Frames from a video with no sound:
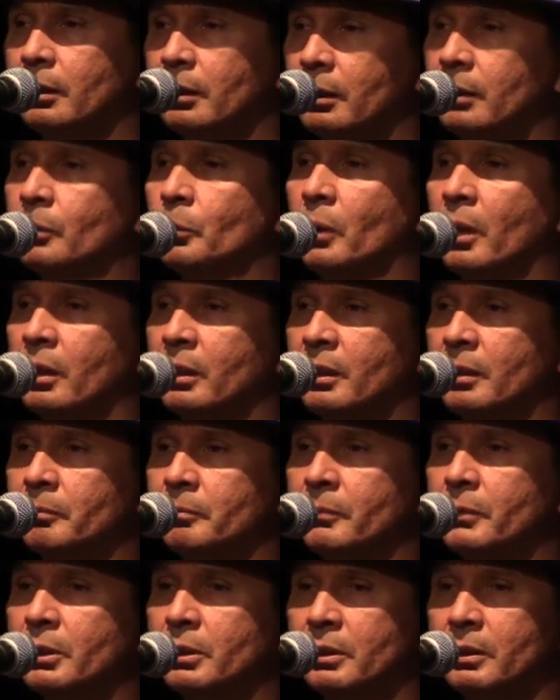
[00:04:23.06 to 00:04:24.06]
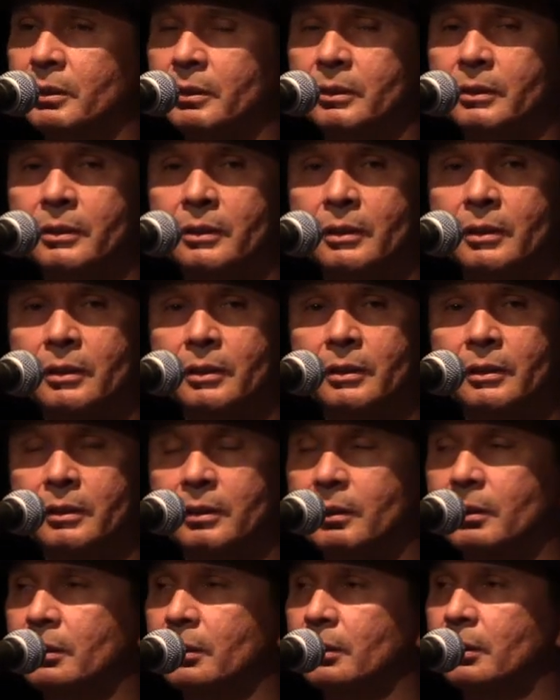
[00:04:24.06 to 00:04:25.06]
and welcome to
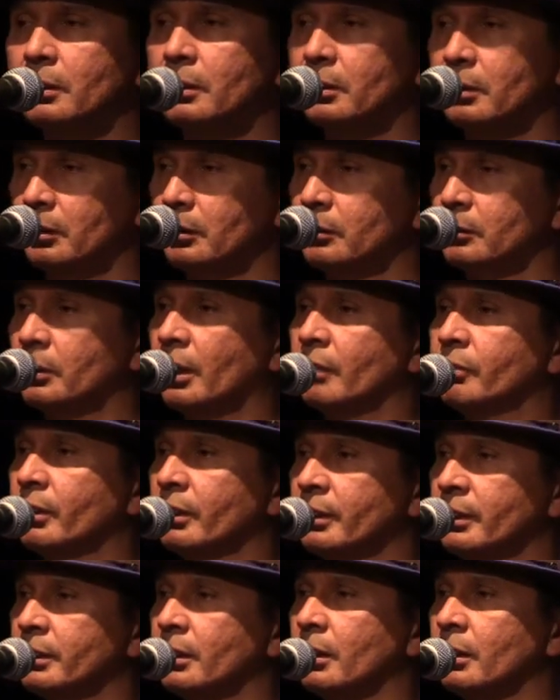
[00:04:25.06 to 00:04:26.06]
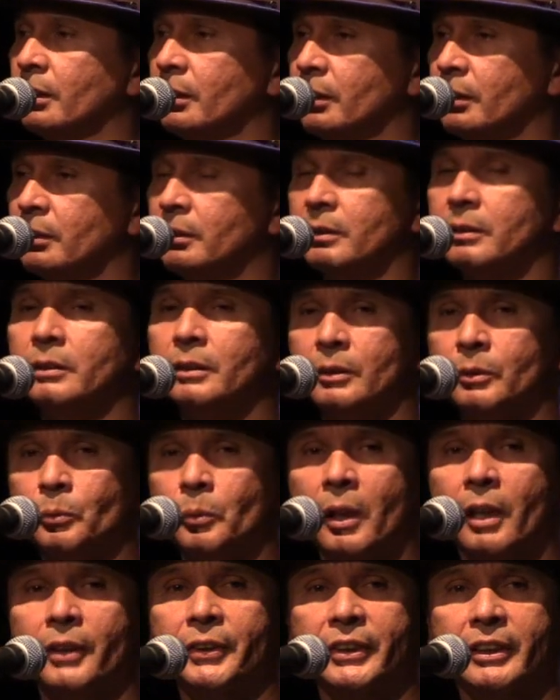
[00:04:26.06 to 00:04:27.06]
revel in all the
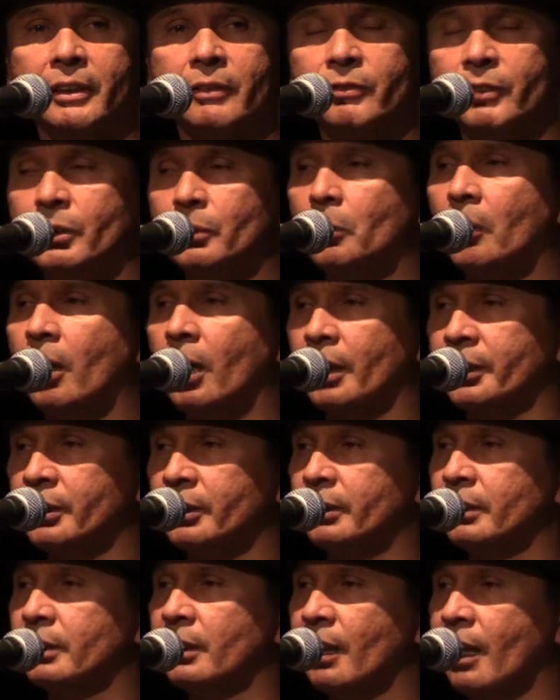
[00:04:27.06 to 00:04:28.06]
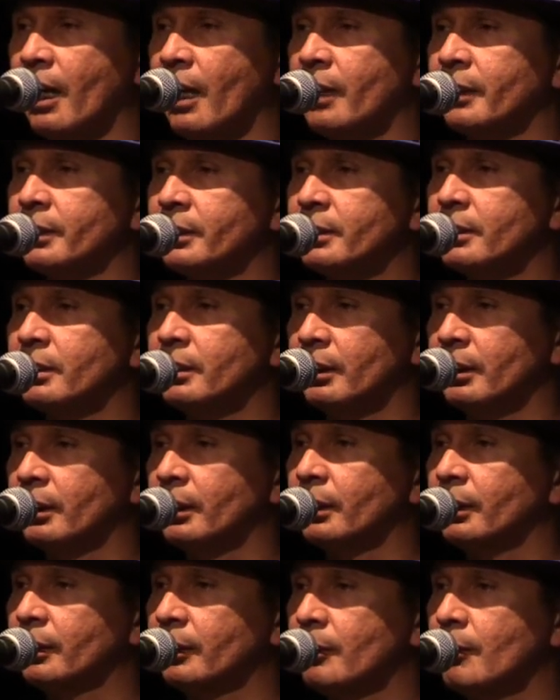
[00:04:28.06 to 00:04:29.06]
wealth of the water and land
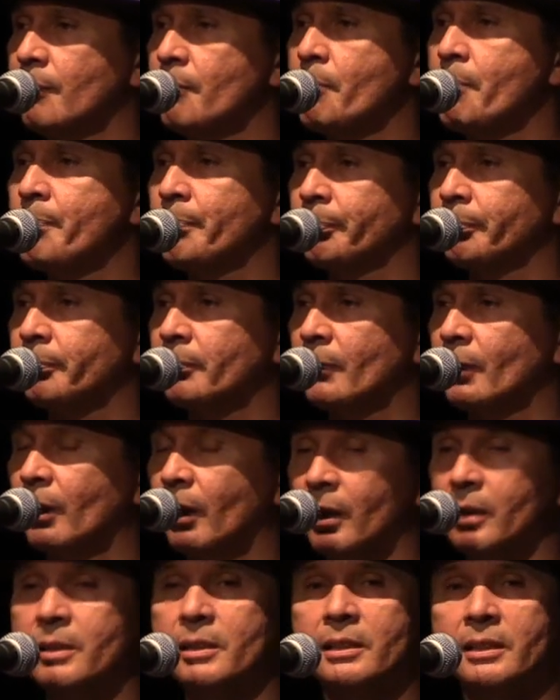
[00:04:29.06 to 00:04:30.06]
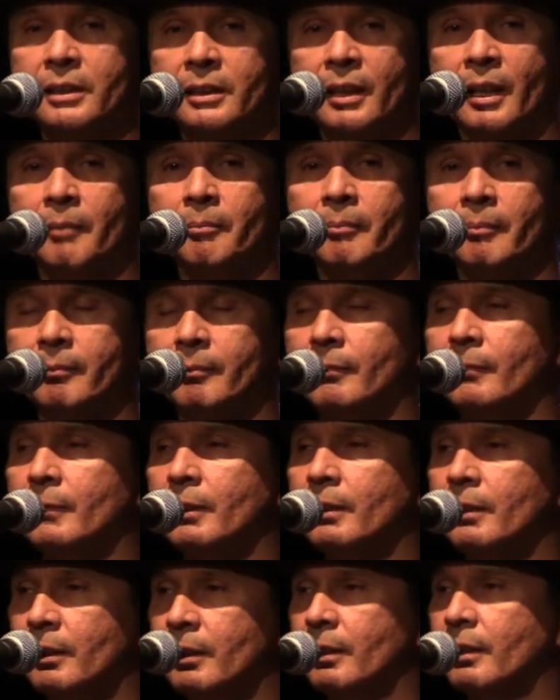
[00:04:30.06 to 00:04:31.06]
here. Osiem,
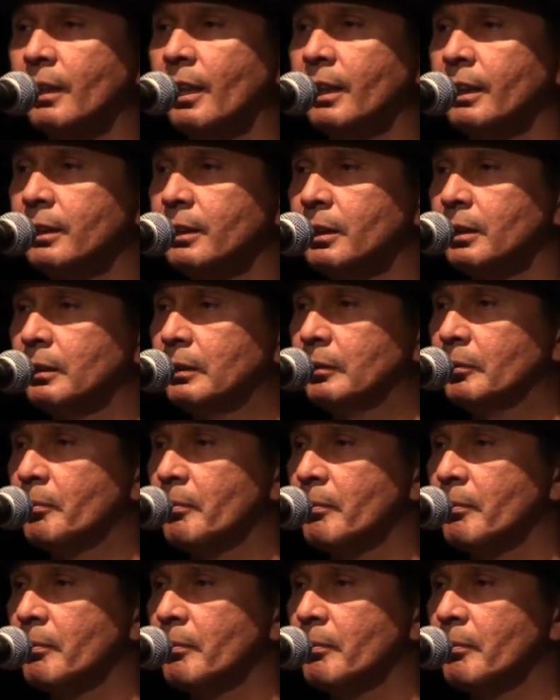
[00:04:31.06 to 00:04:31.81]
thank you.